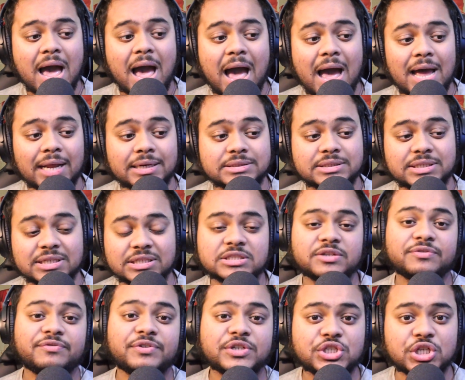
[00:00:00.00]
and
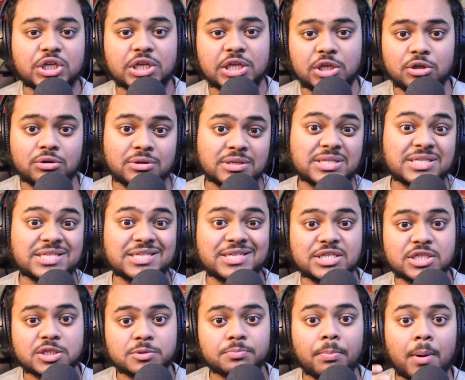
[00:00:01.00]
individually you can see
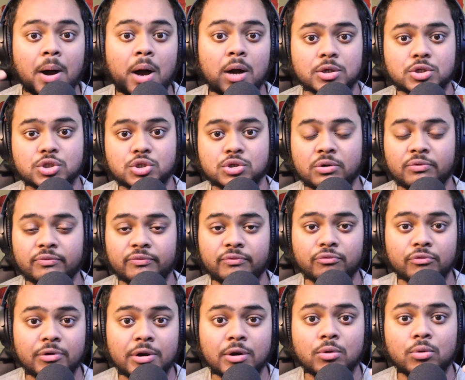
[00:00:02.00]
sparks
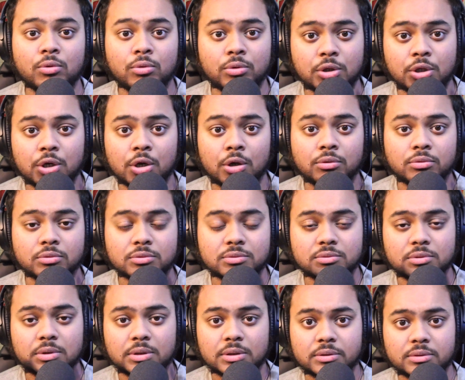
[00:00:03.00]
of real, you know,
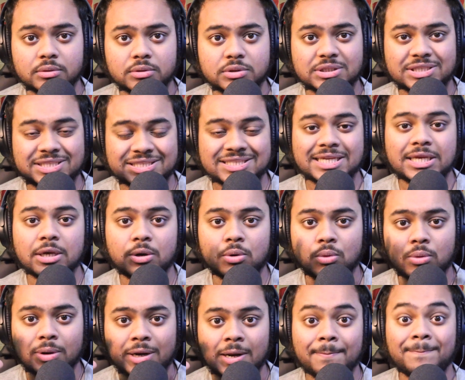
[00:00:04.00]

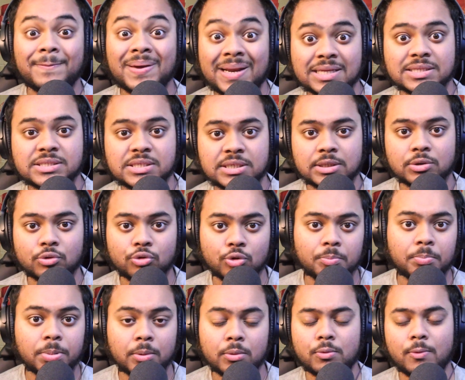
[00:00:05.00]
skill and ability on the
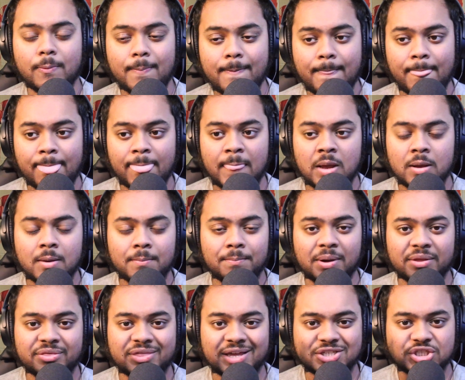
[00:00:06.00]
ball,
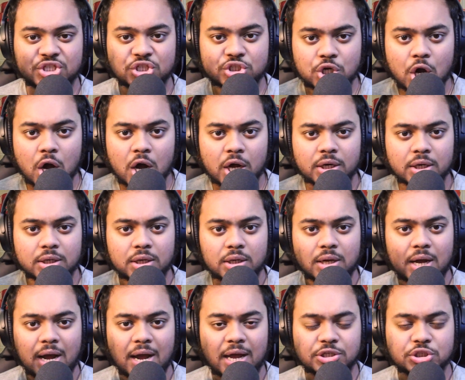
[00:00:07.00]
but they just can't.
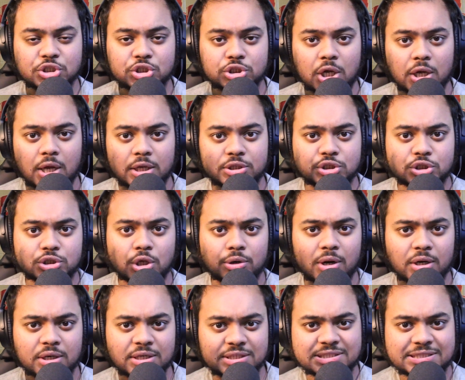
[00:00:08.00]
I just
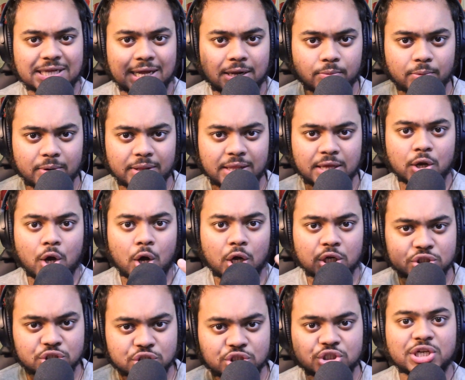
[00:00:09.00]
don't understand why they
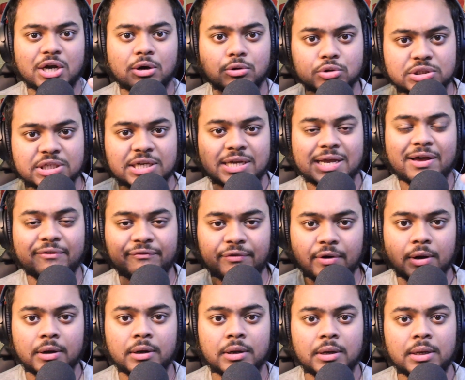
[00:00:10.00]
can't gel
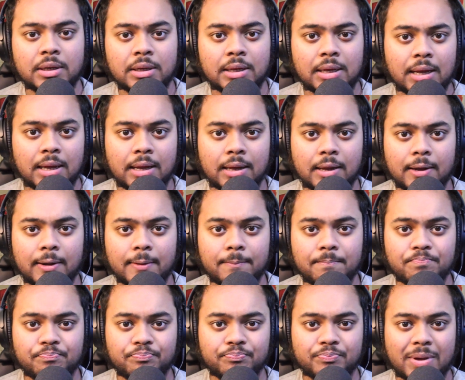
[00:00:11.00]
together
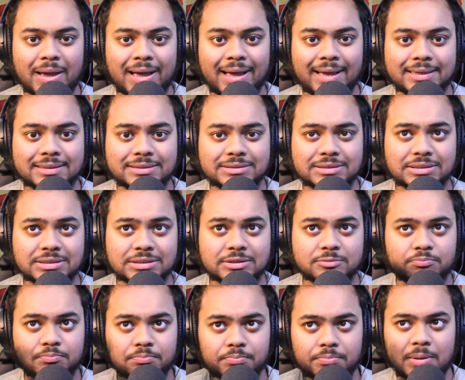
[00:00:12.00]
and
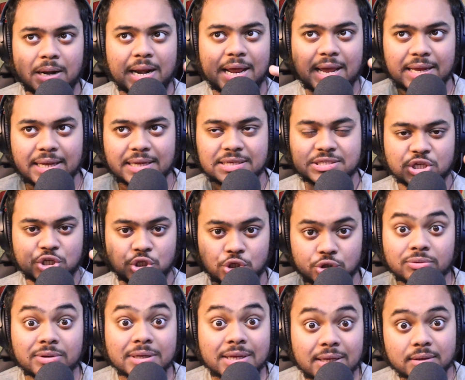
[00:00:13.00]
play as a
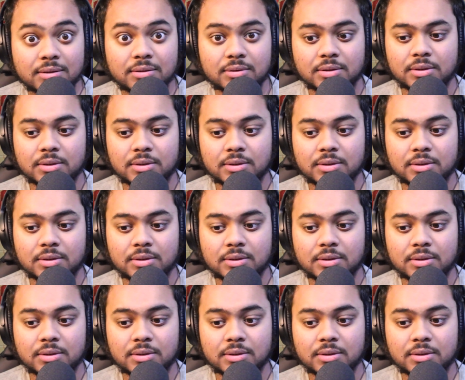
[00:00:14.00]
unit.